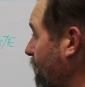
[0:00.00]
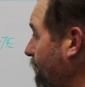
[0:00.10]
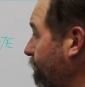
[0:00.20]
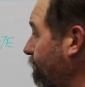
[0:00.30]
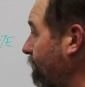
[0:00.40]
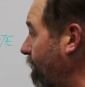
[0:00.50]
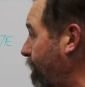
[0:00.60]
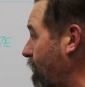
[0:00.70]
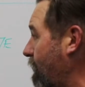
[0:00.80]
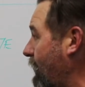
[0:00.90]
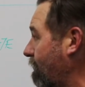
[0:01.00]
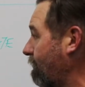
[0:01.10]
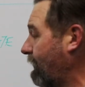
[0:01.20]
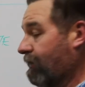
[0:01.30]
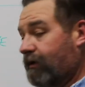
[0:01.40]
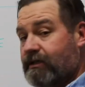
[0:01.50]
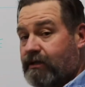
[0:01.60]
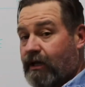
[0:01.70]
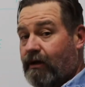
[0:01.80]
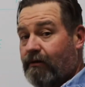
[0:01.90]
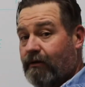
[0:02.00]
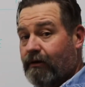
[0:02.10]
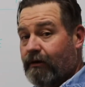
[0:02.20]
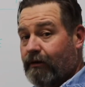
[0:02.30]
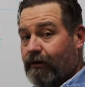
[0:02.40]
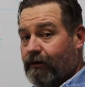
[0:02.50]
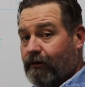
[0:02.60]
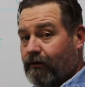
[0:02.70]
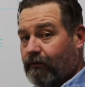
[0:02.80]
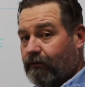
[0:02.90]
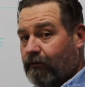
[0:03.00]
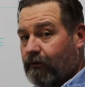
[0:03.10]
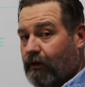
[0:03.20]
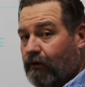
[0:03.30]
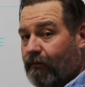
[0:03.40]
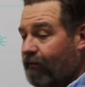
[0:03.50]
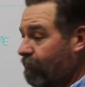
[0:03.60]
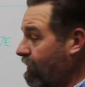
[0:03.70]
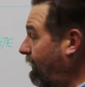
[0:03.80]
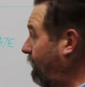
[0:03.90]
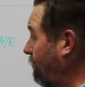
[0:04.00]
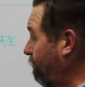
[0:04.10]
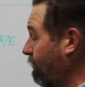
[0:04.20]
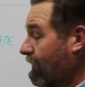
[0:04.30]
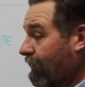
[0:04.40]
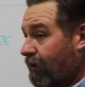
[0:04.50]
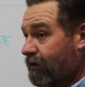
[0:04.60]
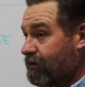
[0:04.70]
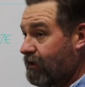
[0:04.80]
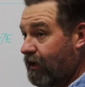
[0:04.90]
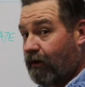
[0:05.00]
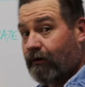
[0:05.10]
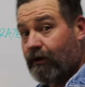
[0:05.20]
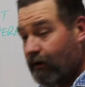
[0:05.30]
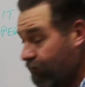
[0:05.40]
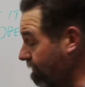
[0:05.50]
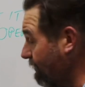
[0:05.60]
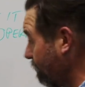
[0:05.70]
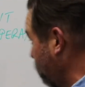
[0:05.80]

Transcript: If, if you're not getting this down, you're not going to make money. If you're not getting this down, you have got to